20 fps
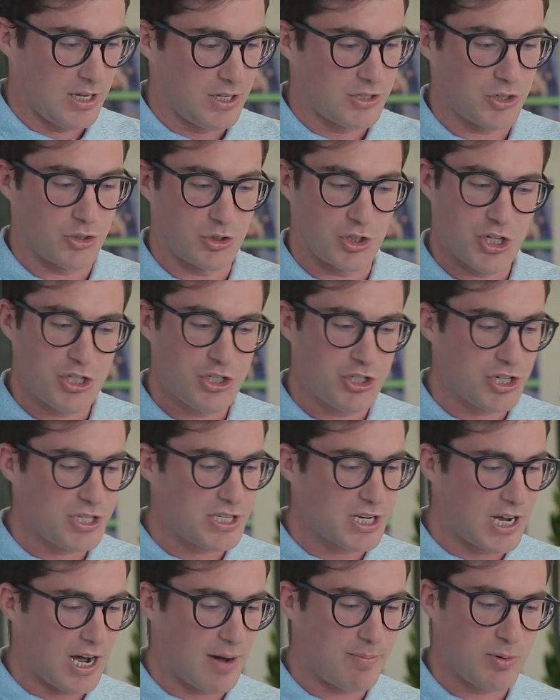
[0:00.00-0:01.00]
So good,
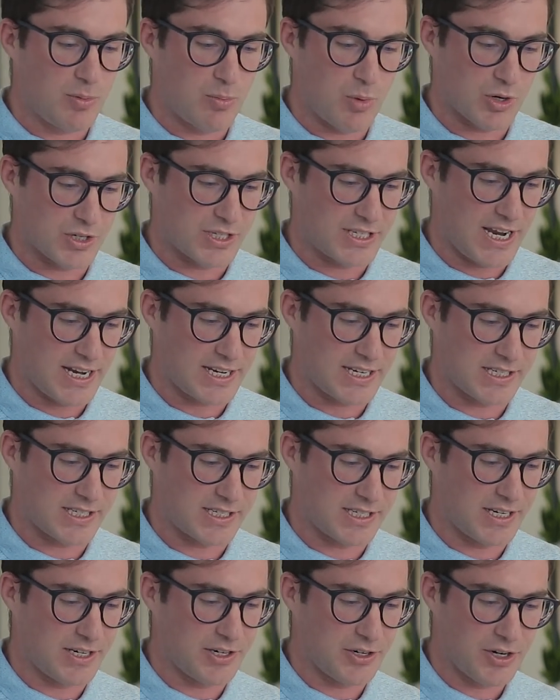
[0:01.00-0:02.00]
just a couple more
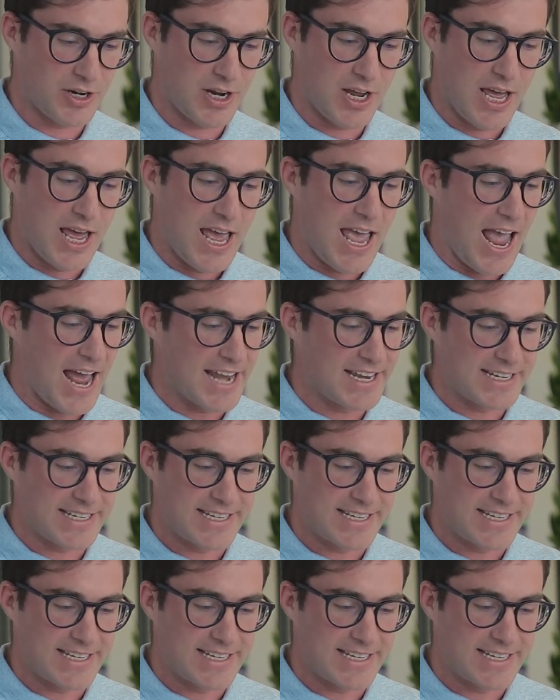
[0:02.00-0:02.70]
seconds here. And